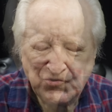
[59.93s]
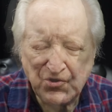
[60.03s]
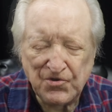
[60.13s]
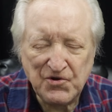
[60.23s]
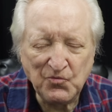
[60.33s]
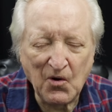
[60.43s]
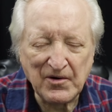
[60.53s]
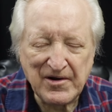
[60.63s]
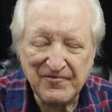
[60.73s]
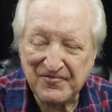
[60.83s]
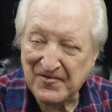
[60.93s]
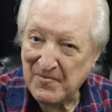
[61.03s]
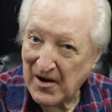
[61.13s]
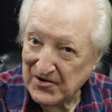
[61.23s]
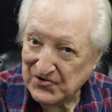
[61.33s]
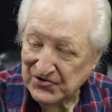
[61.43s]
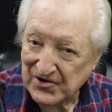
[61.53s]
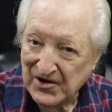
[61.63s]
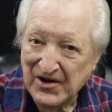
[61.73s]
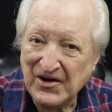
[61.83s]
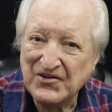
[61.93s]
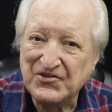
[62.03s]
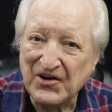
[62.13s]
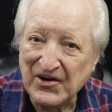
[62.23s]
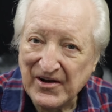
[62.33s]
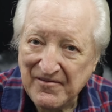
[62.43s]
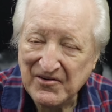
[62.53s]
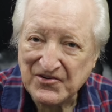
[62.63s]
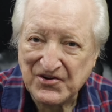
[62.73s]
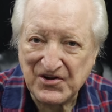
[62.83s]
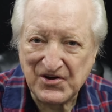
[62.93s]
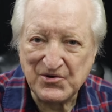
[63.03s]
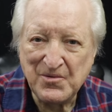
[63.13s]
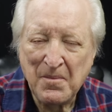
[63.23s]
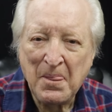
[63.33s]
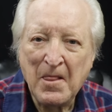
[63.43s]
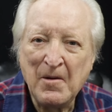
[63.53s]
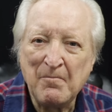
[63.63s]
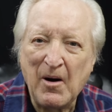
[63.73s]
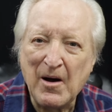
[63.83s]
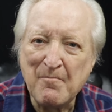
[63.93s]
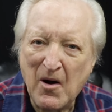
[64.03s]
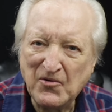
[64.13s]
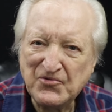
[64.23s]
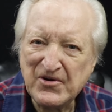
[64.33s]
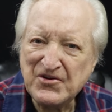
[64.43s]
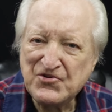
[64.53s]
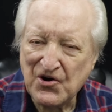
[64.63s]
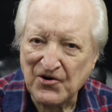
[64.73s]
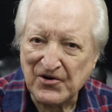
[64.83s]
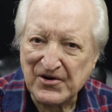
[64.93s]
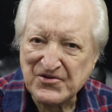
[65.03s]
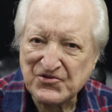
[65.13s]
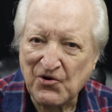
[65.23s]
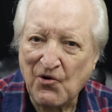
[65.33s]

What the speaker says: Do you want information delivered to you by a motoring journalist